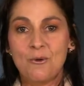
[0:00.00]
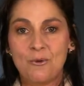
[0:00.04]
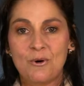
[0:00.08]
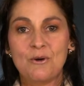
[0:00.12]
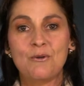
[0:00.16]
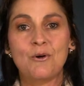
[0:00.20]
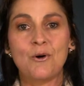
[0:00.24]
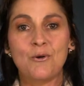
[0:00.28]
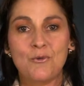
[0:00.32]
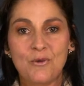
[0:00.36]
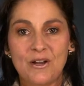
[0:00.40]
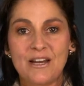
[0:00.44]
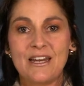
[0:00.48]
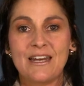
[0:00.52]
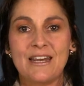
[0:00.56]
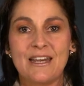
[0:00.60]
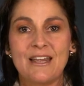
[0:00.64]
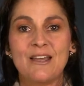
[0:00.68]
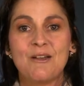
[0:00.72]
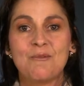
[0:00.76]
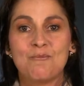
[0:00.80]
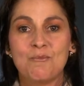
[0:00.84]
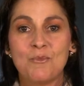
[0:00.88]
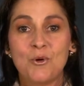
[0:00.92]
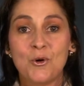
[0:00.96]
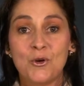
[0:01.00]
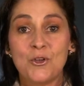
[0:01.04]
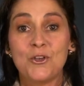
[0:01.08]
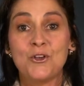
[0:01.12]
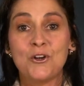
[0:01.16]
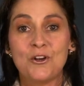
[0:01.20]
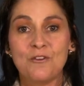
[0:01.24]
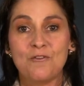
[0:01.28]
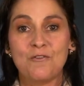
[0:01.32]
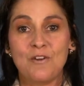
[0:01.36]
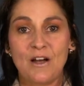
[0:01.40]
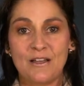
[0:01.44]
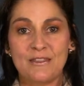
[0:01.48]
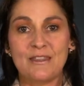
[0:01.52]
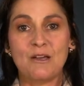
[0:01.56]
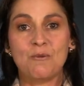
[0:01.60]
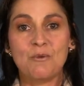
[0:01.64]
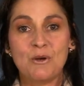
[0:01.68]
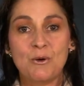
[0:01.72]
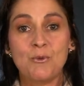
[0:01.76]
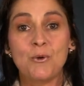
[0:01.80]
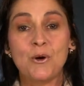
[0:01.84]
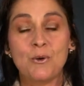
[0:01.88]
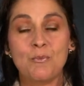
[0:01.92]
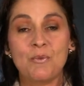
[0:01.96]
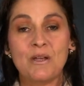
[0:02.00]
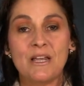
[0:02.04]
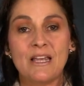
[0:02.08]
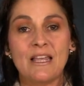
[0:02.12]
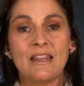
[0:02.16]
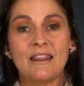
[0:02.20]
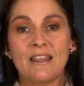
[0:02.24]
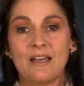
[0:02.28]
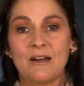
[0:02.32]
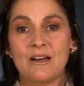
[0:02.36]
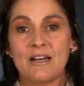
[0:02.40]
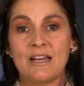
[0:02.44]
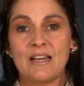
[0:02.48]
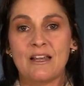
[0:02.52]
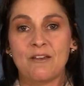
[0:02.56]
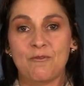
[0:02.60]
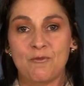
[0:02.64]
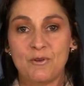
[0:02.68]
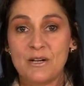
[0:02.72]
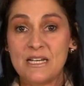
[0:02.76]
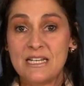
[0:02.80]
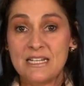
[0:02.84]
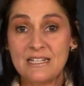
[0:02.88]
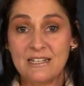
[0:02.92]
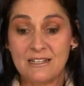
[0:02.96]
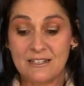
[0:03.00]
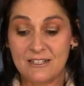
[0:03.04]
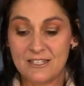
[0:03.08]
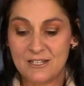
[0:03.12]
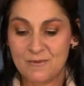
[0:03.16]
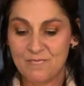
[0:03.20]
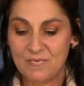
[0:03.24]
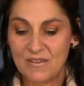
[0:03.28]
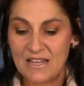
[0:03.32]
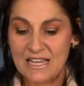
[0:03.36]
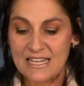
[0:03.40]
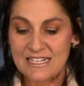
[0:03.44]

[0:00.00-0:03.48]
we're already more unified than we would be than if we didn't.